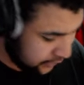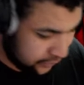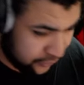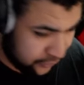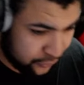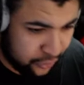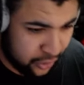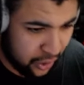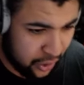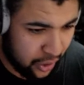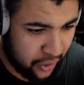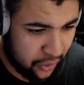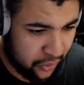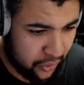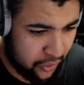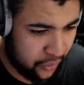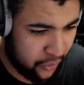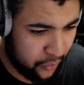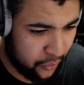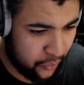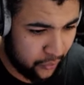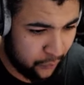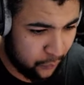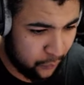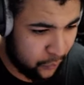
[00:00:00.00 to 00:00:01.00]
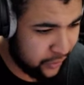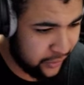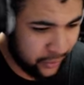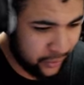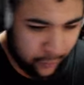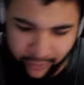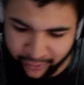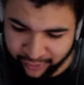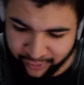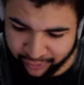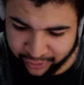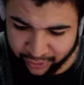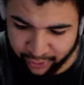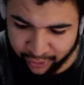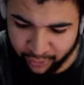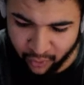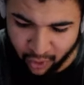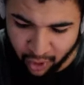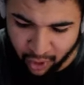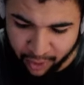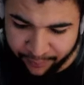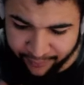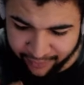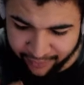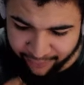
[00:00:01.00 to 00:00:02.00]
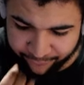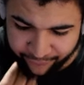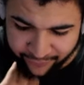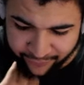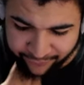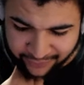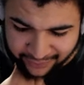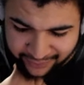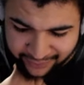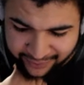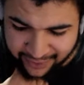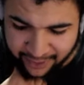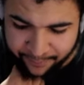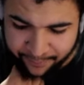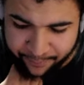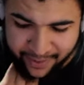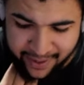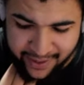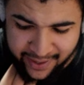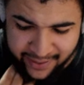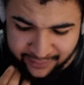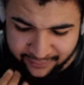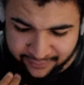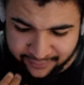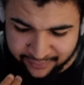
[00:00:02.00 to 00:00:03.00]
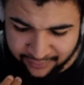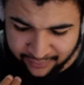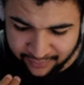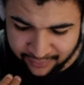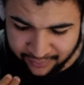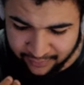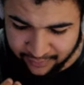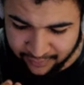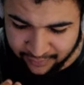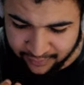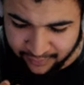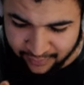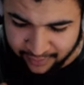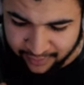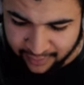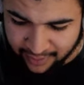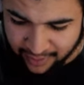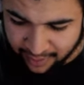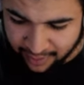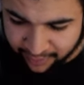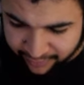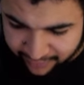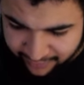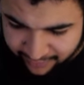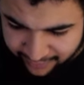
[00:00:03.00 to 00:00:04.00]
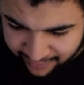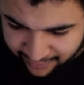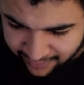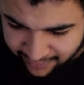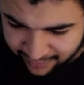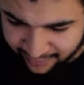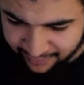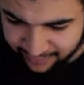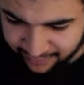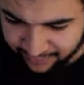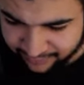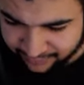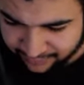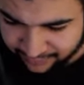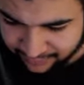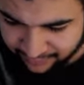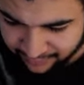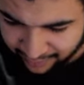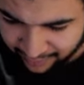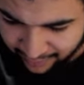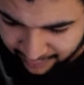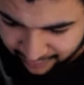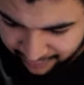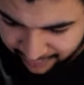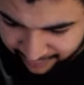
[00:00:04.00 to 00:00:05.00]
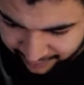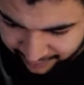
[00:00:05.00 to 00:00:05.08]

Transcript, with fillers: So what do you want us to do? Open the fifty ticket packs? How can I get uh,